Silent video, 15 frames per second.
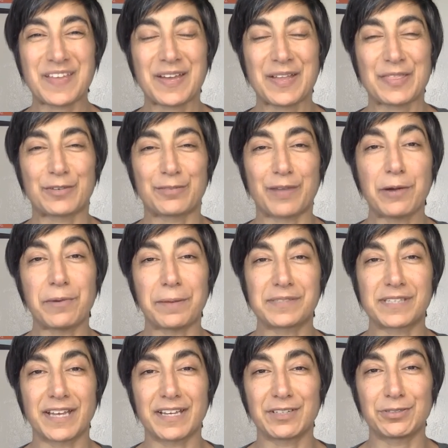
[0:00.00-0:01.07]
through my
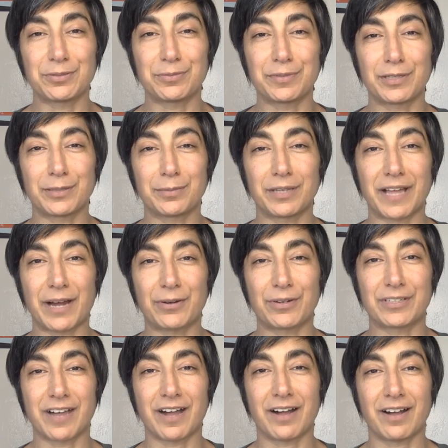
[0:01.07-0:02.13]
website,
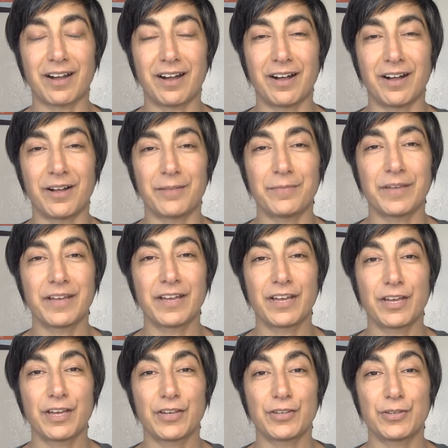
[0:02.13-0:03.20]
newbillablehour.com,
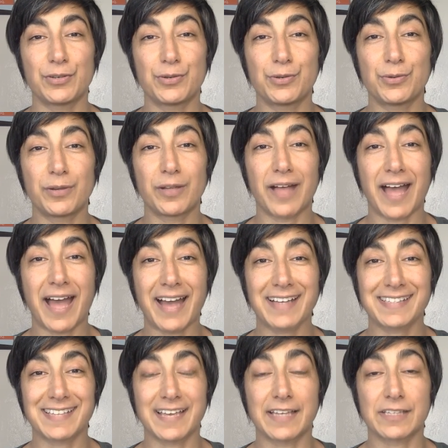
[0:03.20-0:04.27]
you will
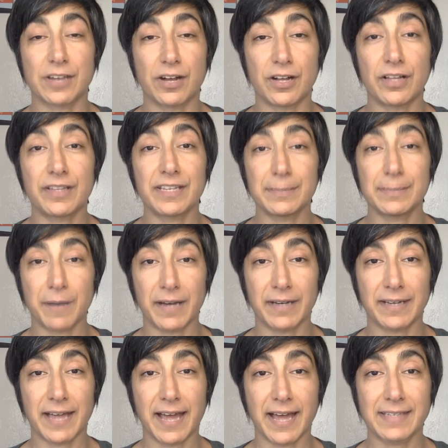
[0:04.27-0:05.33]
access all these
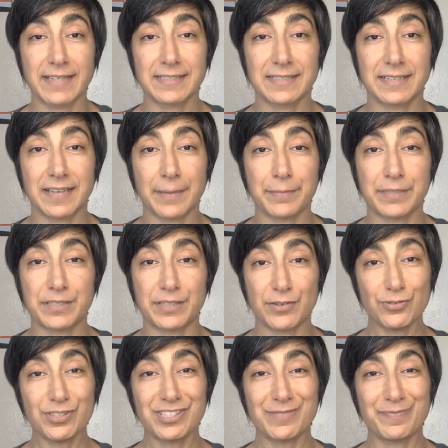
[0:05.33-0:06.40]
podcast
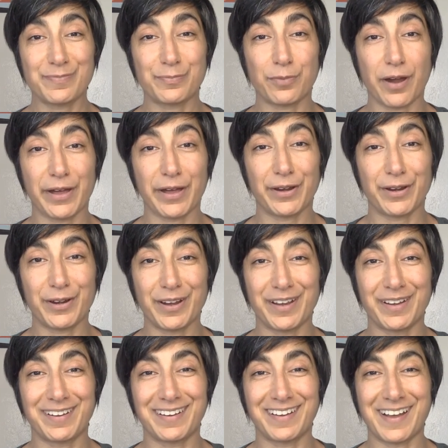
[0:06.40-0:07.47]
episodes prior,
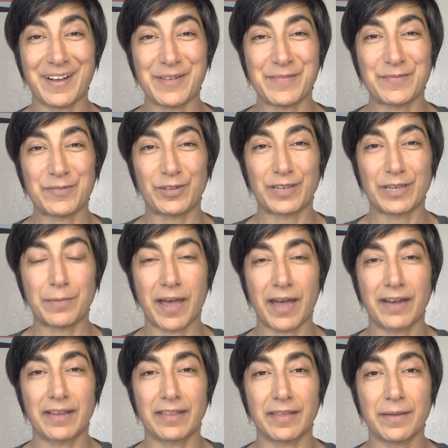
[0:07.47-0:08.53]
and we'll keep
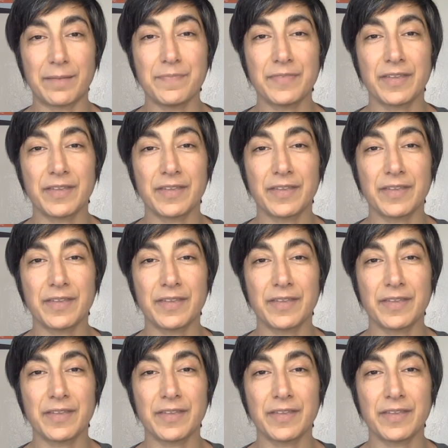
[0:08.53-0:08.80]
adding them.